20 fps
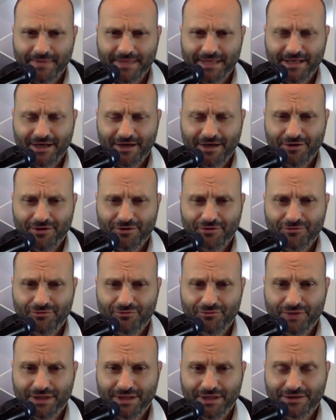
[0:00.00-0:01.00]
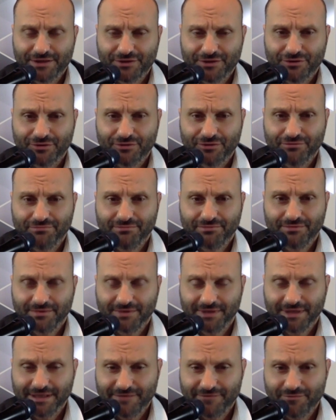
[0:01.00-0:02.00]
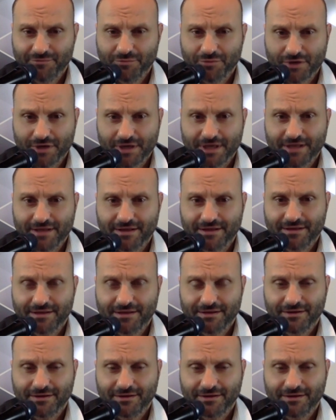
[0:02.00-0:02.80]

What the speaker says: you really do live and breathe,